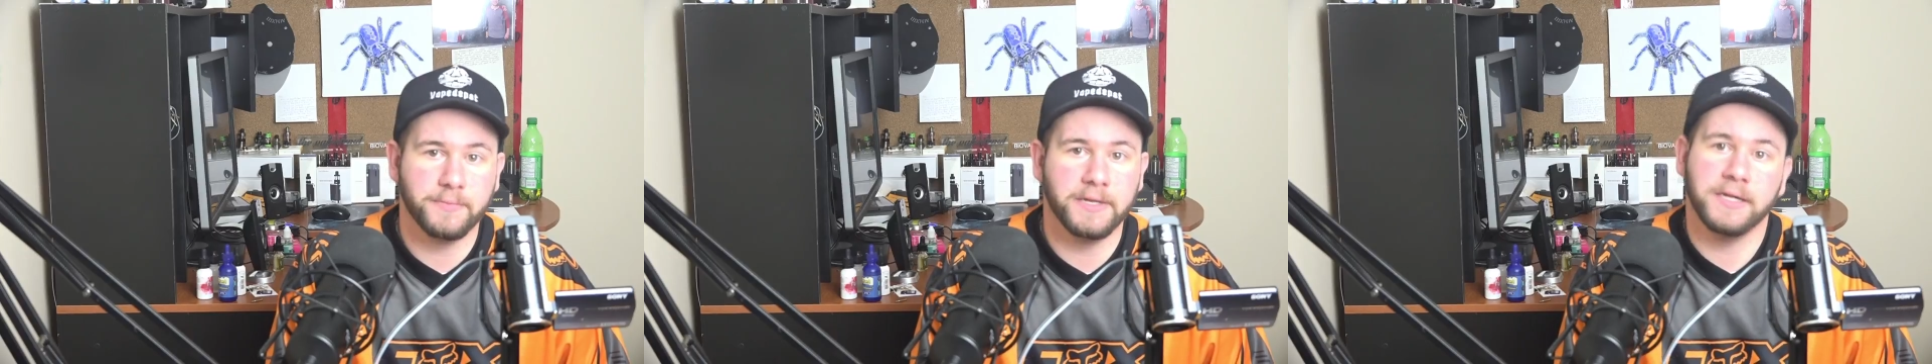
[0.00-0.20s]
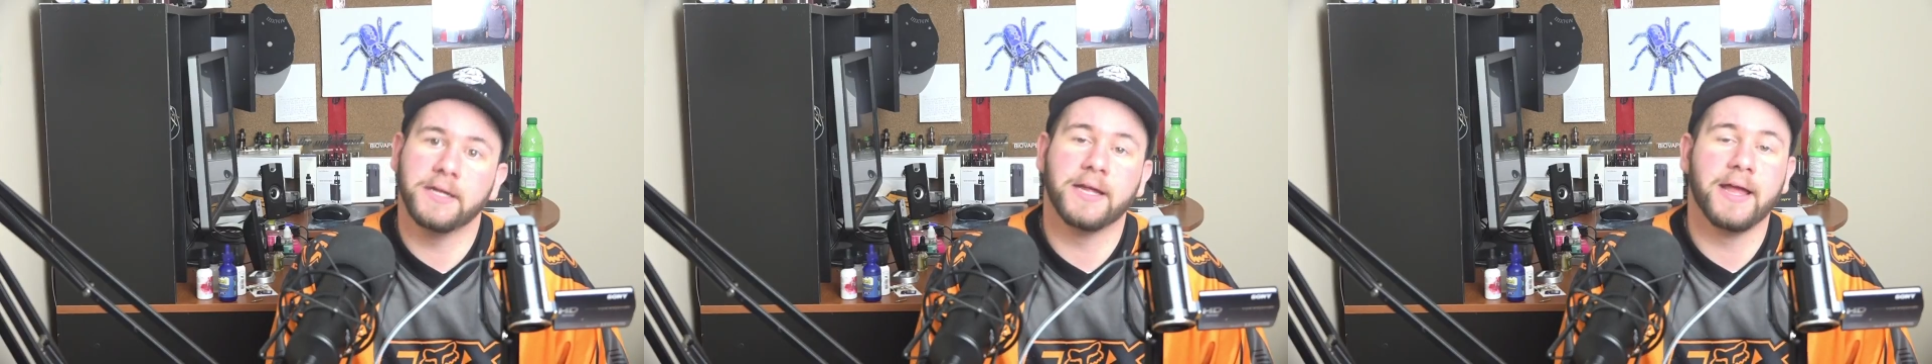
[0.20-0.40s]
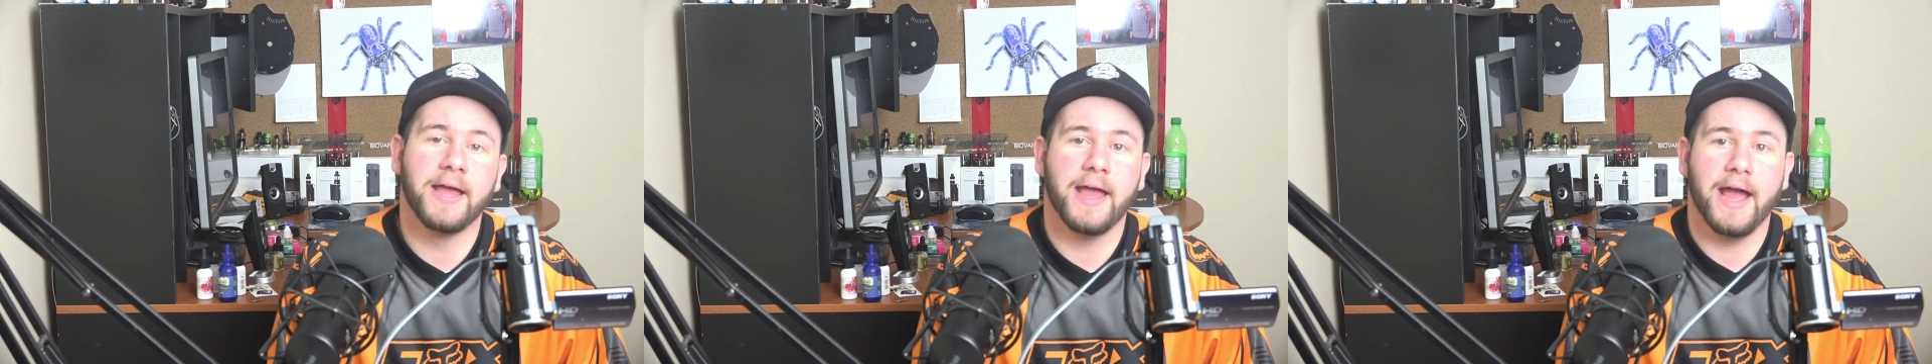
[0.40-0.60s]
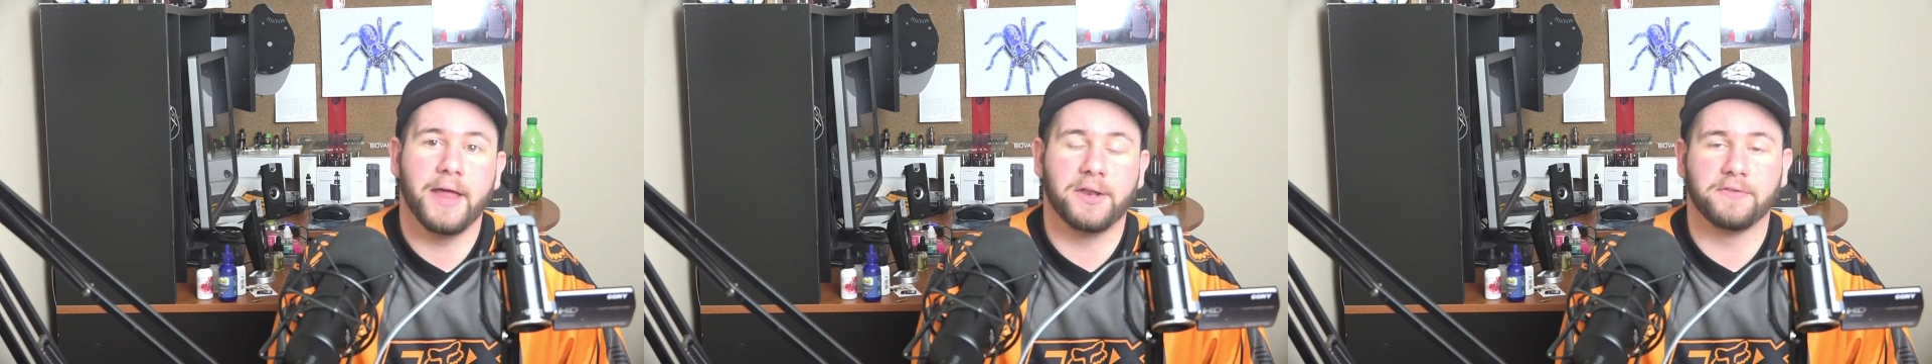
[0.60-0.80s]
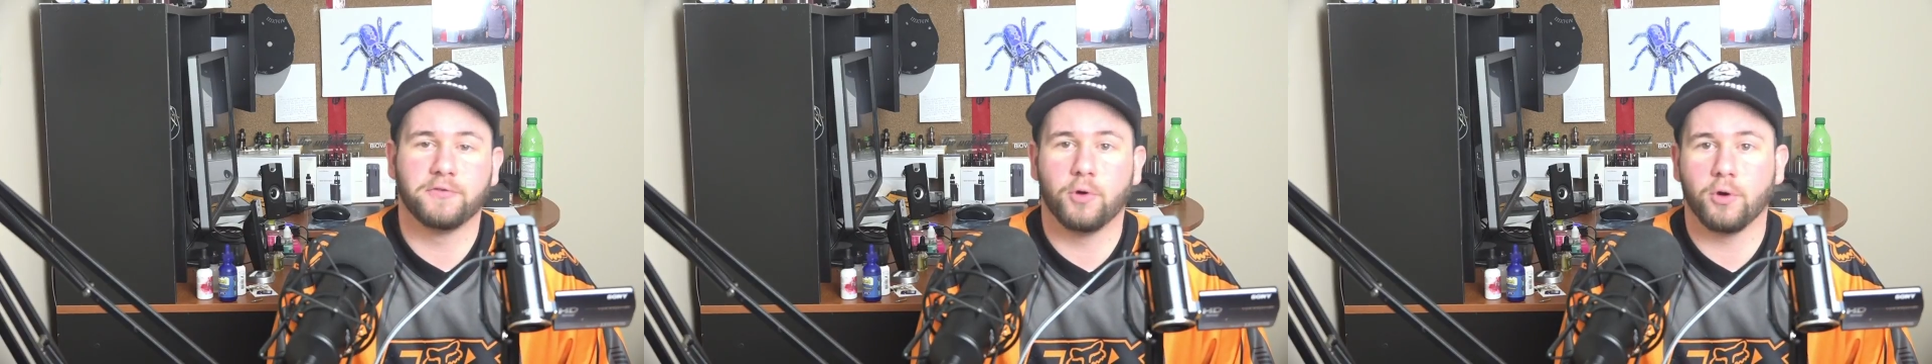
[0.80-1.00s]
to me. And
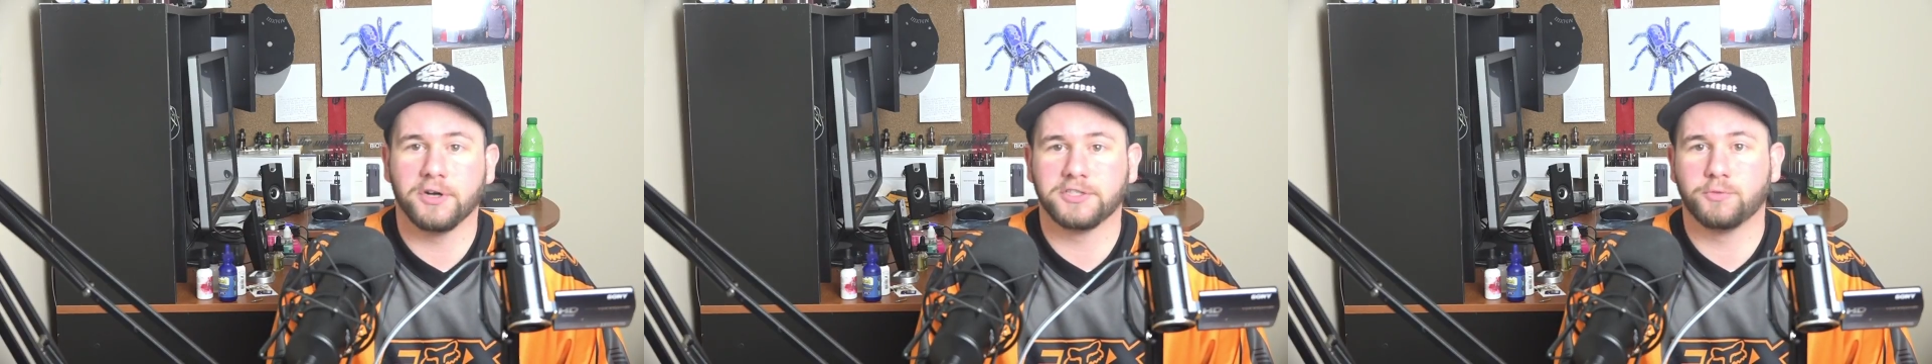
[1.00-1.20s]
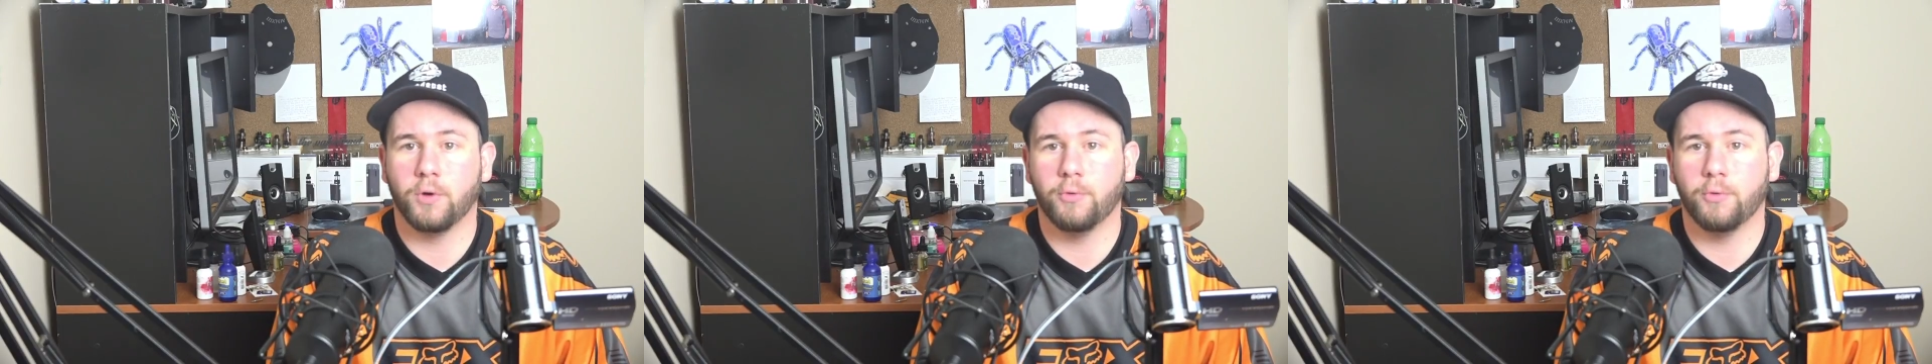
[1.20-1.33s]
then, of course,